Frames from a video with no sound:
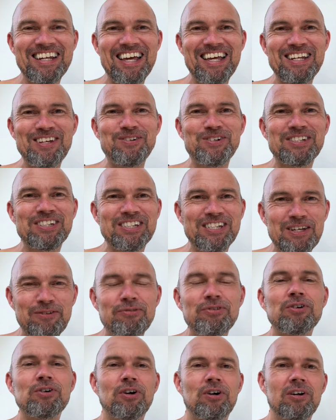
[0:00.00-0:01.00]
it was
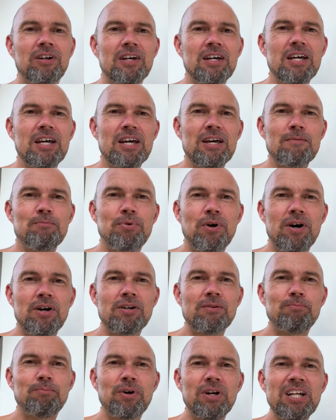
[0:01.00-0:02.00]
difficult.
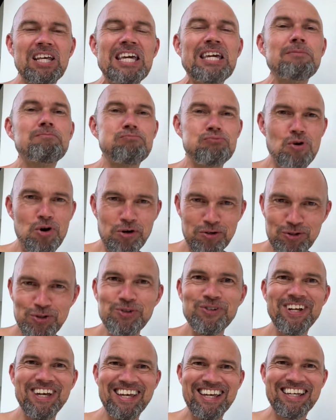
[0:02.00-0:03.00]
But it broke
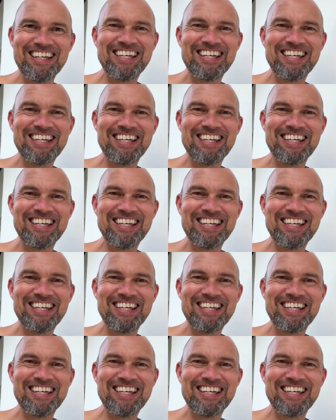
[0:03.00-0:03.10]
today.